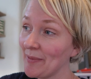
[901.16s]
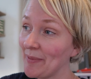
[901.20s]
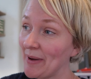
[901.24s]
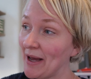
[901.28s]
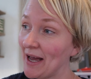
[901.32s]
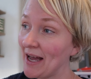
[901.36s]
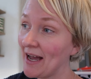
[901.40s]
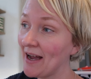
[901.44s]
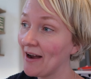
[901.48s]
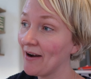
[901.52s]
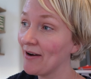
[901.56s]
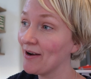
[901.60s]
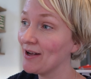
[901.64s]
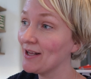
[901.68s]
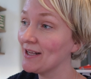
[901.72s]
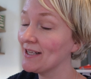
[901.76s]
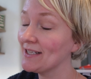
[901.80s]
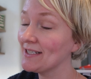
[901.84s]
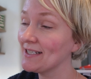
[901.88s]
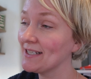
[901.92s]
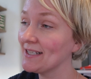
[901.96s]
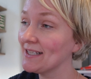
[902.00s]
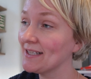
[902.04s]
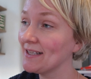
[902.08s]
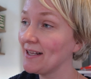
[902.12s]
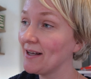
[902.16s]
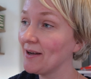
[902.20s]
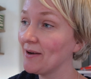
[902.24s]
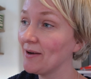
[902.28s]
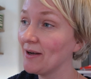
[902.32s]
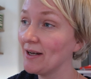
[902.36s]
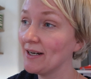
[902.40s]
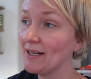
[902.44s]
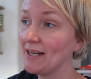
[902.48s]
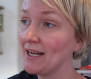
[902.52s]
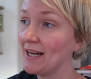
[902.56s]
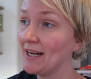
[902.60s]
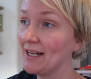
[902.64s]
my parents and
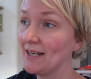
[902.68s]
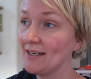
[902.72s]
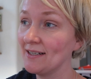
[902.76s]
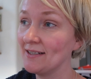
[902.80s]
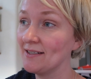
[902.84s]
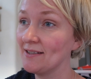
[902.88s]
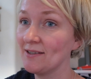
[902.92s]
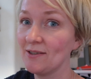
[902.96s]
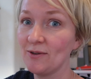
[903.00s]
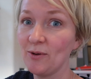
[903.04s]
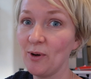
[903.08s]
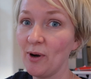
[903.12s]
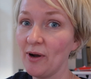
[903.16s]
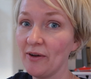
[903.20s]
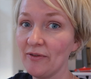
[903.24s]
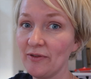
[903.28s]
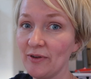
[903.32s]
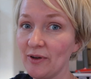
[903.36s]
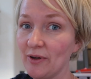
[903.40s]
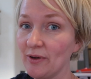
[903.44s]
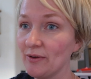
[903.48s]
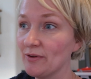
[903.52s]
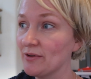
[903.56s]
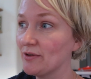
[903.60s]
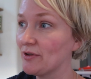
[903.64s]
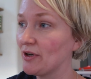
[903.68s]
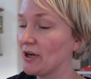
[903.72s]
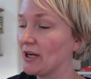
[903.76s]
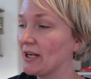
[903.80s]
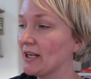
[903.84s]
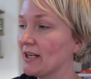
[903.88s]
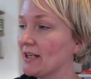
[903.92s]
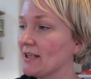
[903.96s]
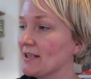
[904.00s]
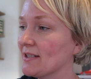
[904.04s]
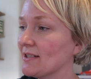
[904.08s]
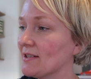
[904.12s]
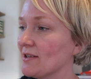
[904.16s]
had quite a few
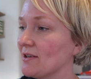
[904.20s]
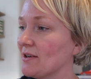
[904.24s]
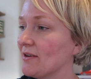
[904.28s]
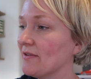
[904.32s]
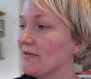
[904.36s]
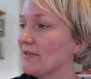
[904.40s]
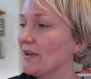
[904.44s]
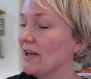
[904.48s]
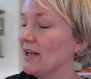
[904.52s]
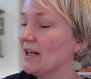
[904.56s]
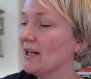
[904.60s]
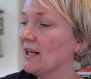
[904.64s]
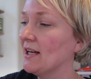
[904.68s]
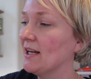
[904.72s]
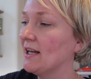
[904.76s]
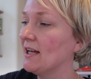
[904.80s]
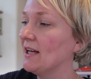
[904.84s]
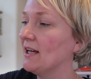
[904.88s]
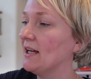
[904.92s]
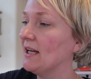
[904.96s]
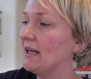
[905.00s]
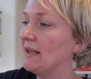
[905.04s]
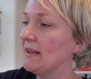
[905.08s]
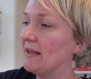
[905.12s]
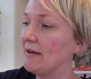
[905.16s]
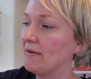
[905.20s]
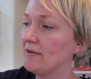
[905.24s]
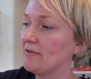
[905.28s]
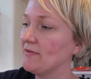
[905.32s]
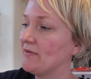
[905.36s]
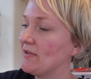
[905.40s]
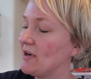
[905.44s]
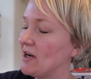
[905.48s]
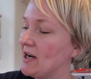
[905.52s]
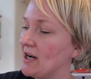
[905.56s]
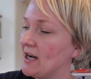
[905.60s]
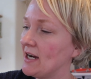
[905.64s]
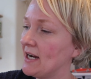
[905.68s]
drinks and stuff, and that was
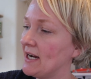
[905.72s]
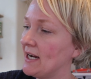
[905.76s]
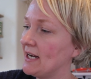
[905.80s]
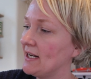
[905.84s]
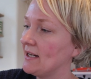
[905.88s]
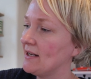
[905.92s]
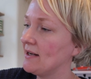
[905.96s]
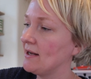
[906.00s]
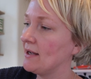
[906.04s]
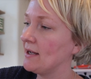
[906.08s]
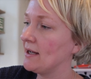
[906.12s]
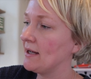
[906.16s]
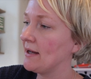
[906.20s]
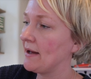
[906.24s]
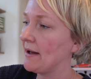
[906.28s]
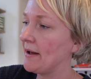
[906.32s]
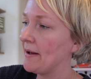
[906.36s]
fine.